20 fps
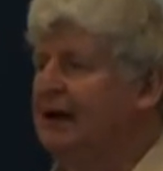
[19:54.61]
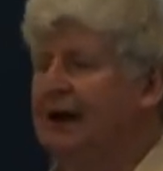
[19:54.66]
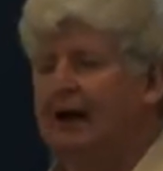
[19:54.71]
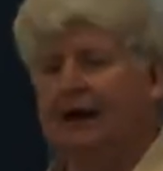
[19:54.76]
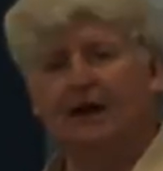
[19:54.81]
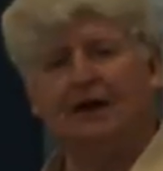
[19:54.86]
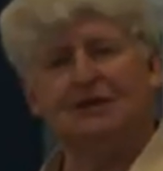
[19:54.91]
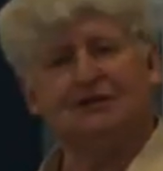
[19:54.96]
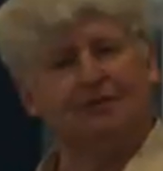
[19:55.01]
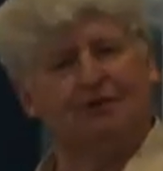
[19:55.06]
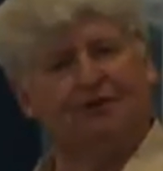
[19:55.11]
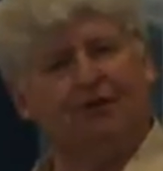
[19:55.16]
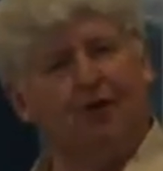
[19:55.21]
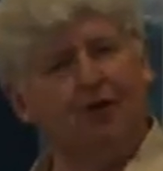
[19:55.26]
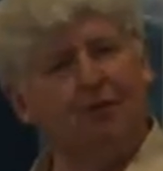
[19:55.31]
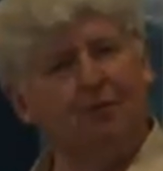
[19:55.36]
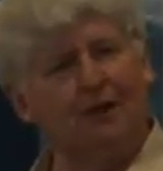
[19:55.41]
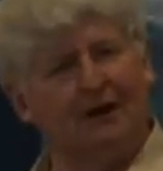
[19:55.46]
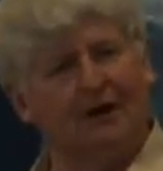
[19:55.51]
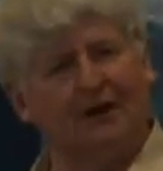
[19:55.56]
And here's a
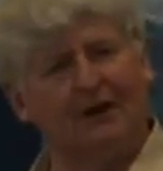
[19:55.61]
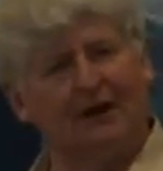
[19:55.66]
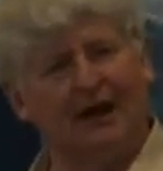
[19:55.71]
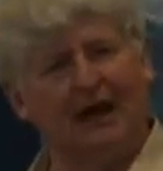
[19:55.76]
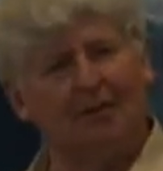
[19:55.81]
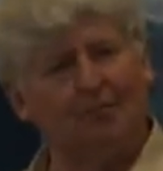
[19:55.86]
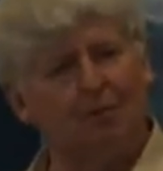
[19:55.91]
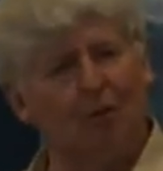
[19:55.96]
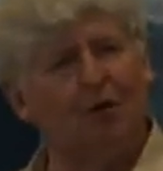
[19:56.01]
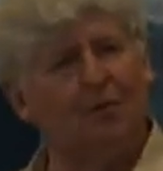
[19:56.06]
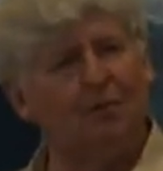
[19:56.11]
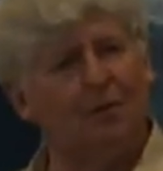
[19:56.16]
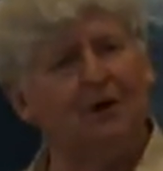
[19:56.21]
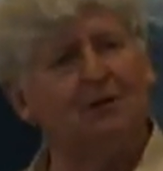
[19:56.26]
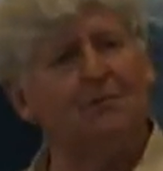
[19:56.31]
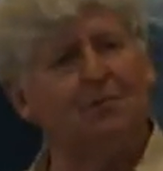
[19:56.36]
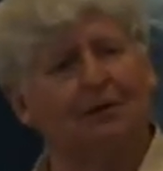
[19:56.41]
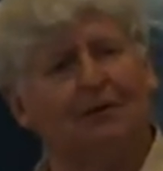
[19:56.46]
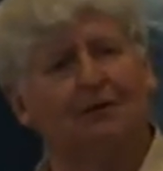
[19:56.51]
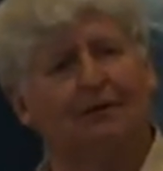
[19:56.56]
formula to get more
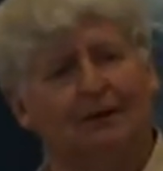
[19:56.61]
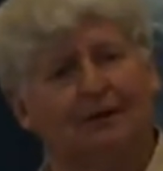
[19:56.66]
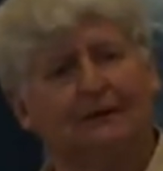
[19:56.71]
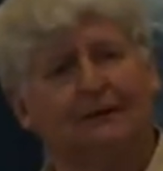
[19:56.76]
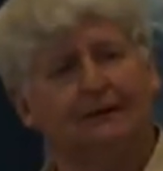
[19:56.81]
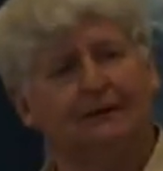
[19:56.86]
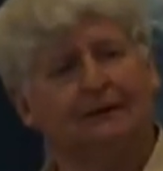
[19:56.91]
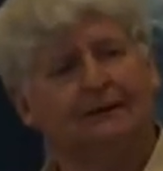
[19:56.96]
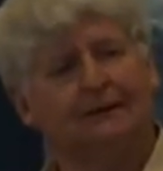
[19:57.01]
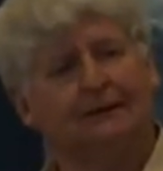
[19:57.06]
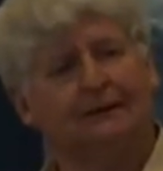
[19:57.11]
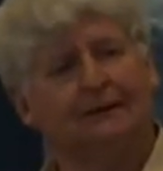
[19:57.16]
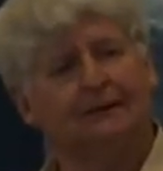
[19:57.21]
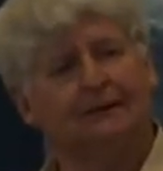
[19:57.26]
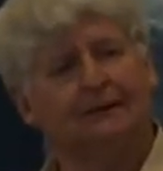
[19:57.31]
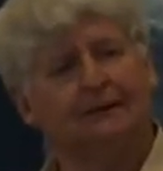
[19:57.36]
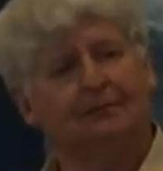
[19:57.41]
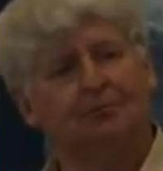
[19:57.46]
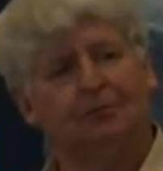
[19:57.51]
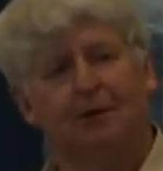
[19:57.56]
people.
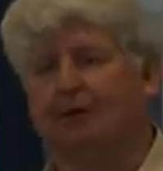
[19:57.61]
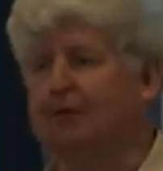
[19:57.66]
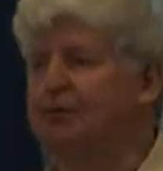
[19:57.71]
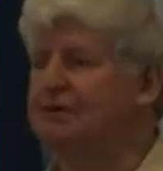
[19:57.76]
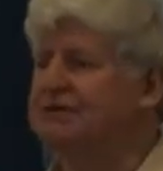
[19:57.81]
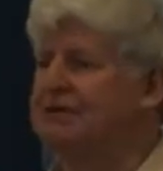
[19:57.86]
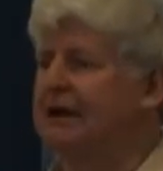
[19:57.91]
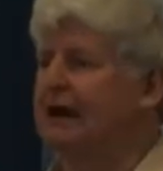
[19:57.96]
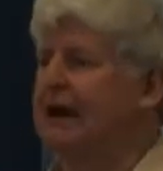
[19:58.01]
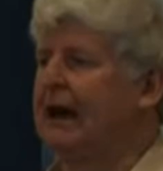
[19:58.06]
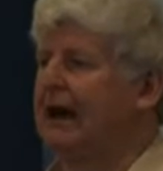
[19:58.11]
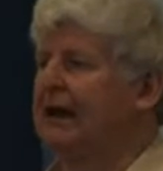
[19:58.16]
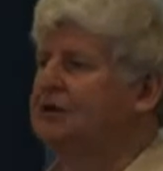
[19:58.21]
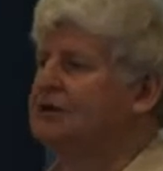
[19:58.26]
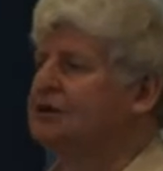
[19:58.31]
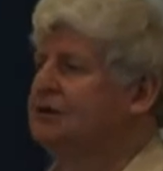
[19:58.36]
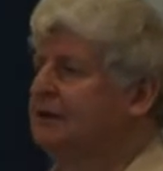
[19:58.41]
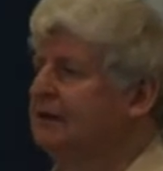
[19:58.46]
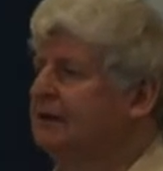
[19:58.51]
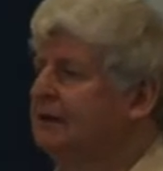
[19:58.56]
But there is a catch.